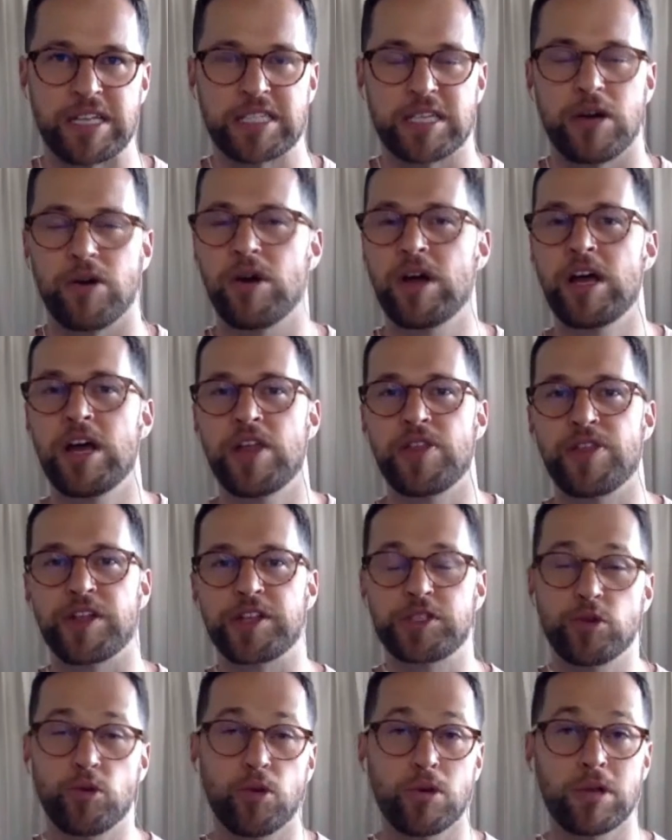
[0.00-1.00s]
So the
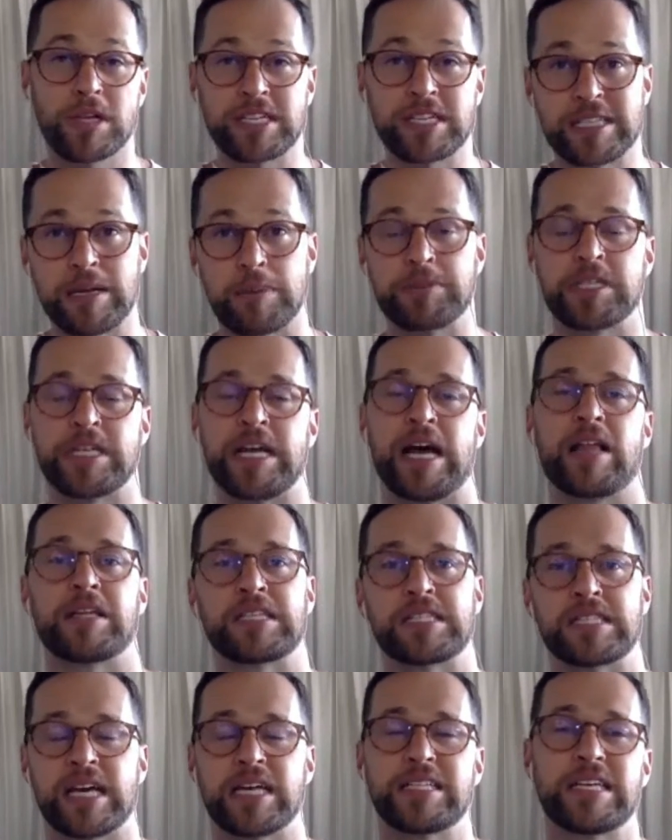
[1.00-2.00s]
dual
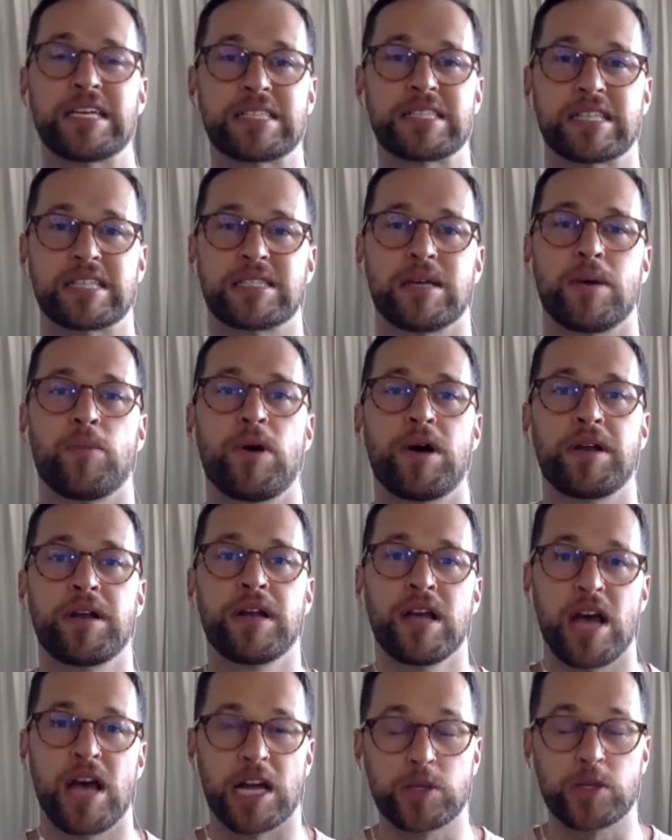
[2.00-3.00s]
exceptionalities, the idea is that
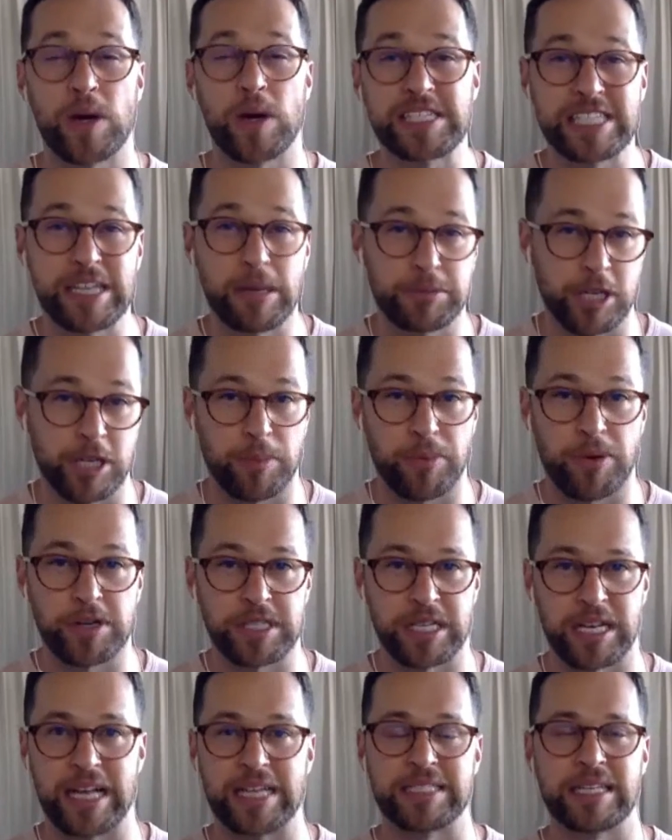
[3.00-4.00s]
a twice exceptional
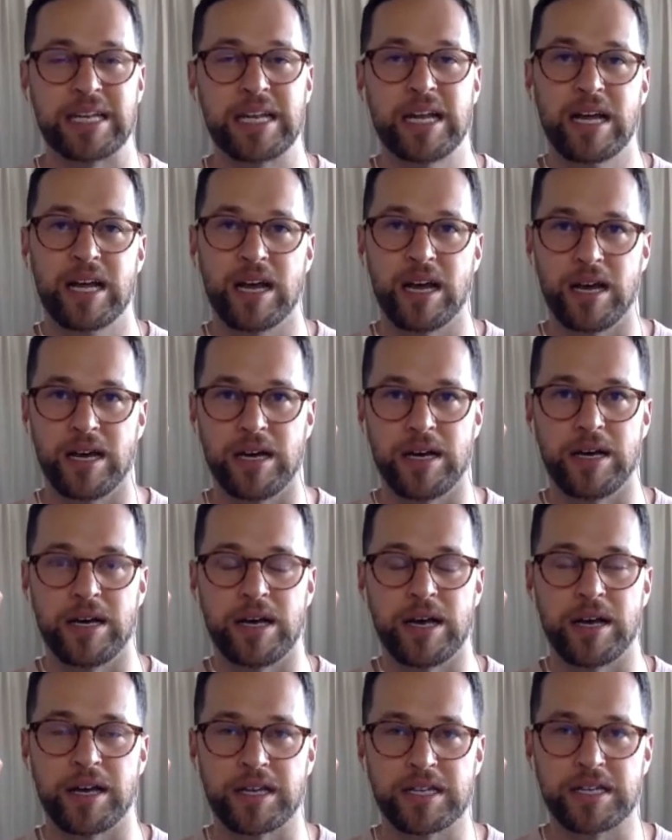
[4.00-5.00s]
person has
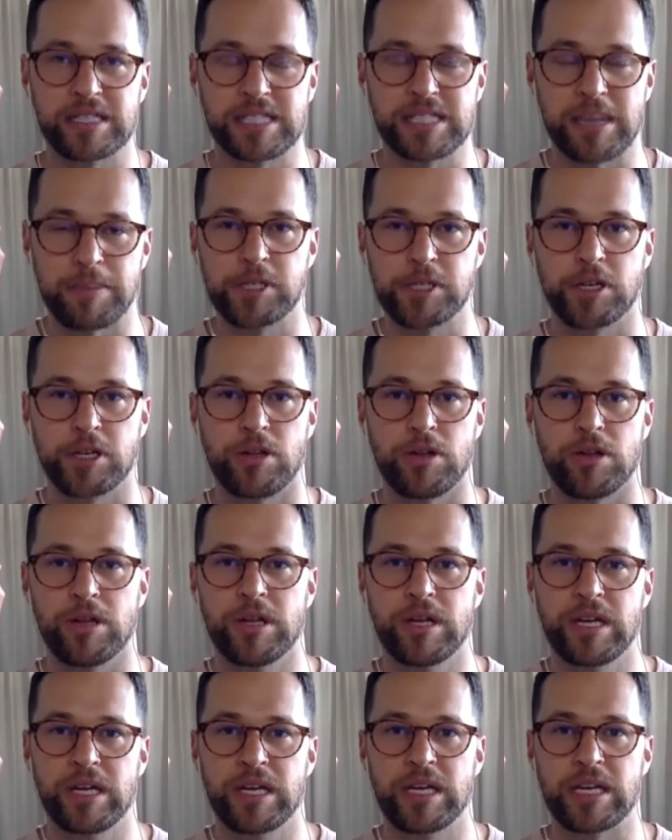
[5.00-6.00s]
an exceptional
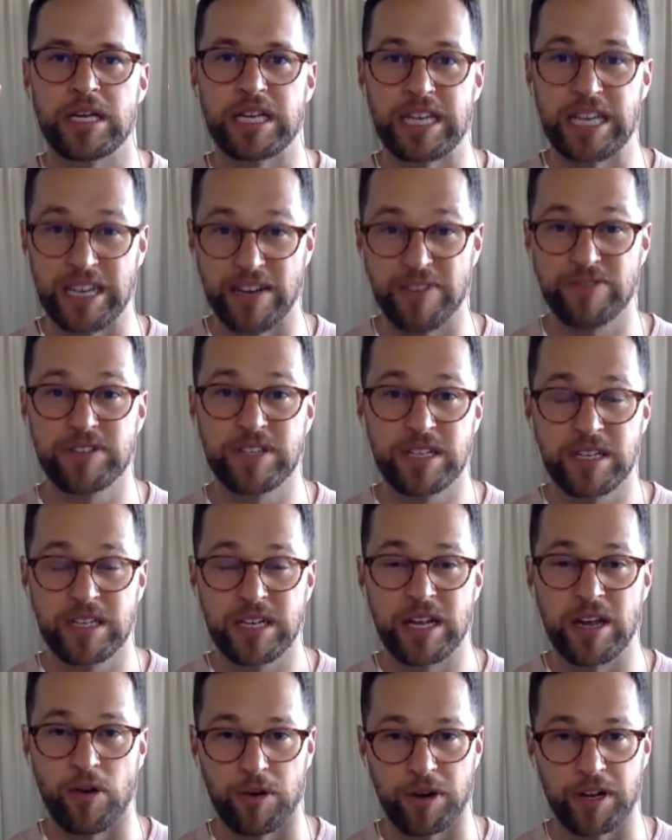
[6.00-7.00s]
gift
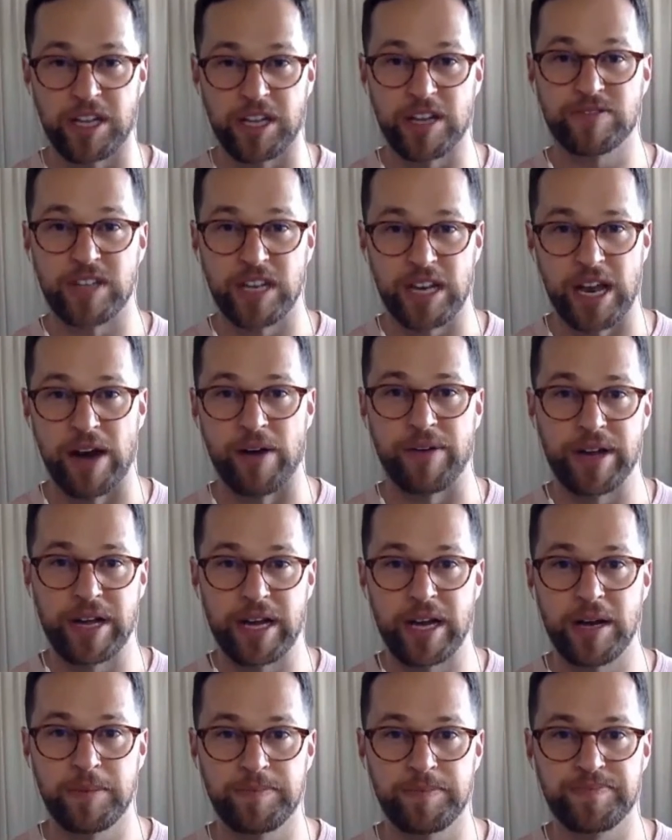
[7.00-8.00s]
or gifted
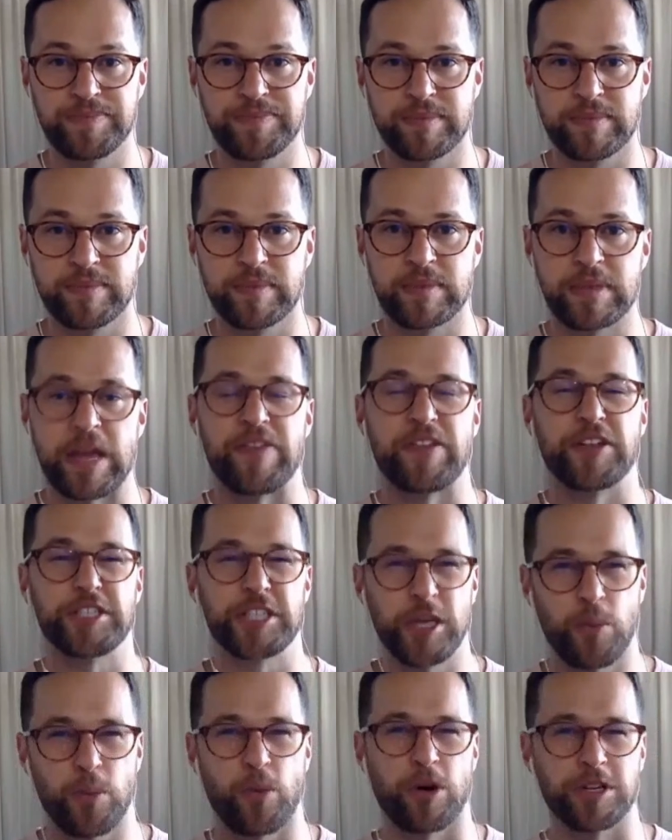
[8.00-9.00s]
area, and the
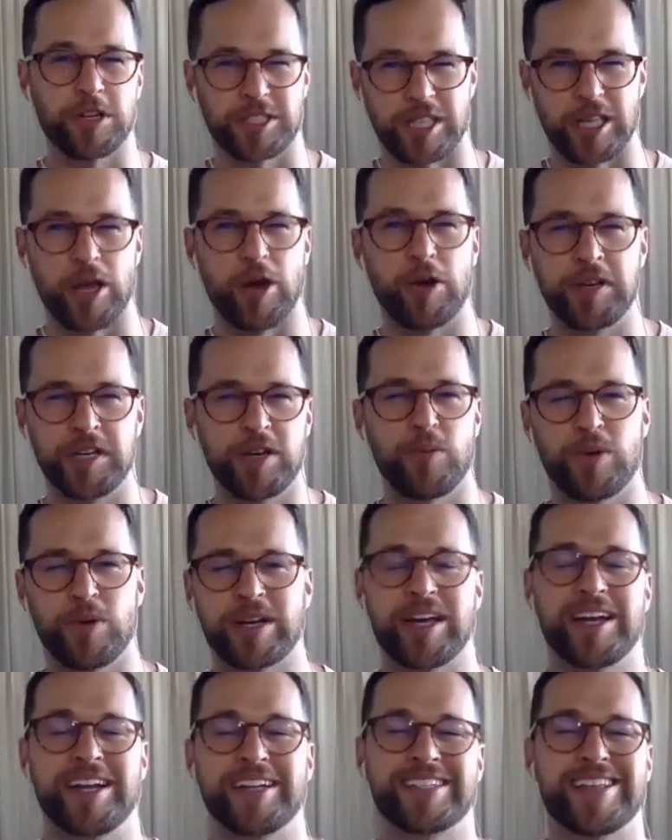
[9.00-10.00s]
G word's loaded. We'll
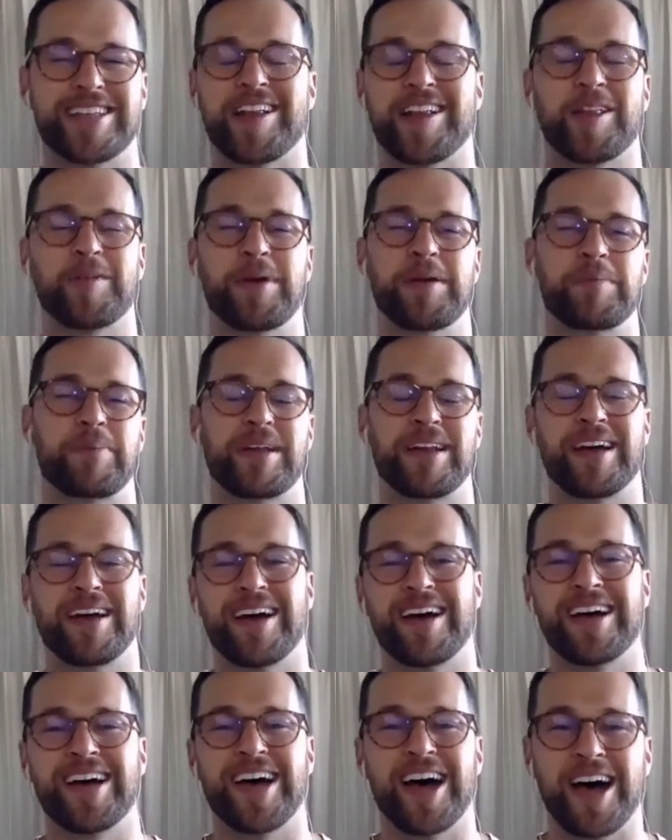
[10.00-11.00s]
get into that in a little bit,
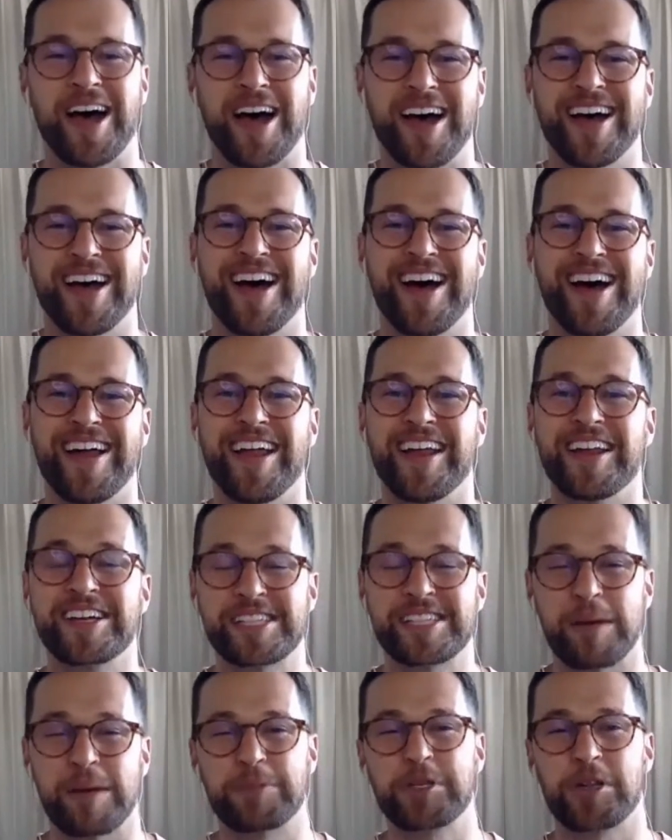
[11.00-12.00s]
but an
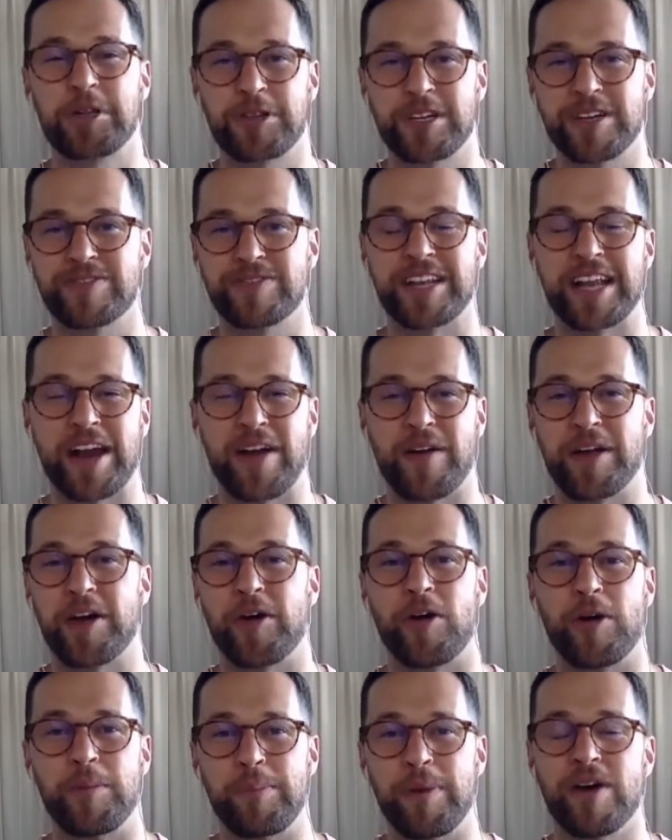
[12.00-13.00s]
exceptional gifted area
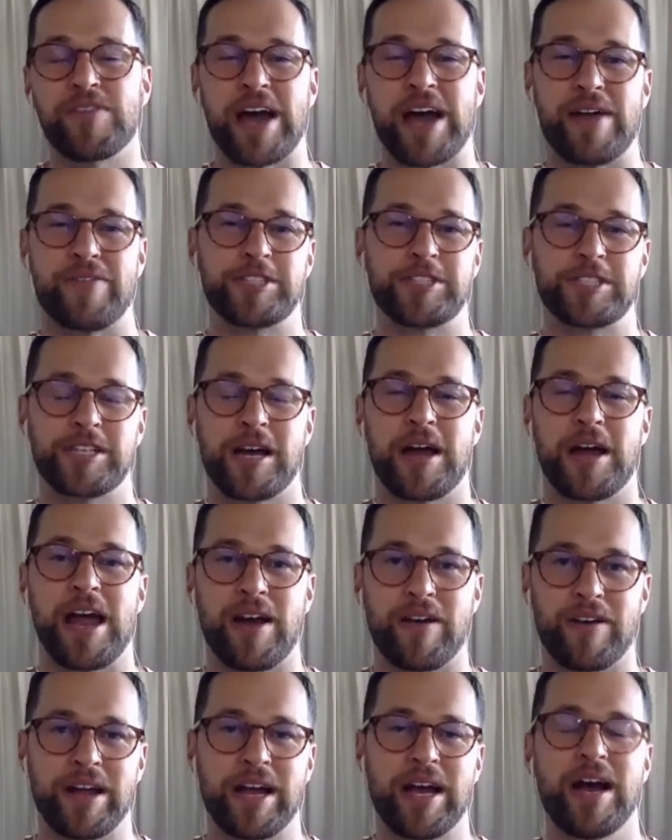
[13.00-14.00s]
or above average
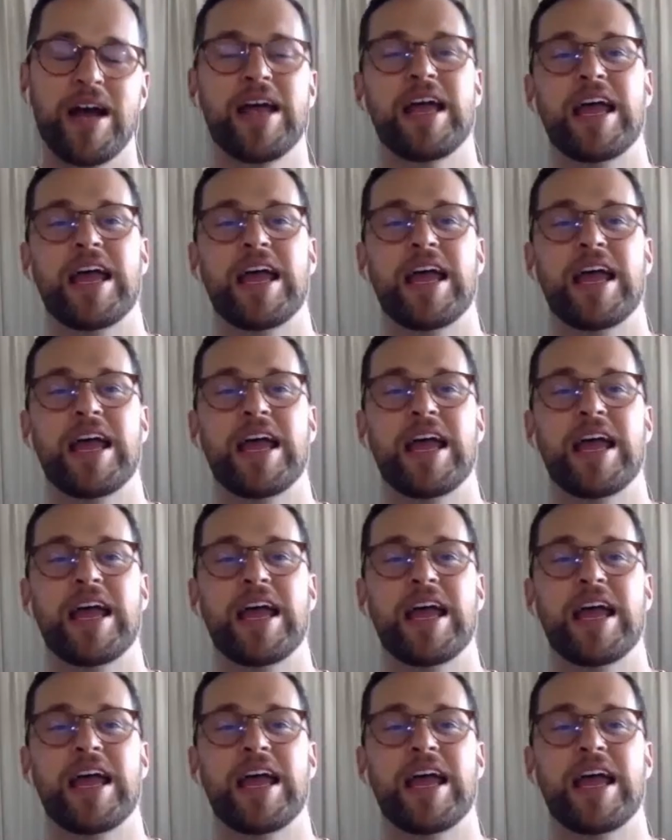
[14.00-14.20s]
area,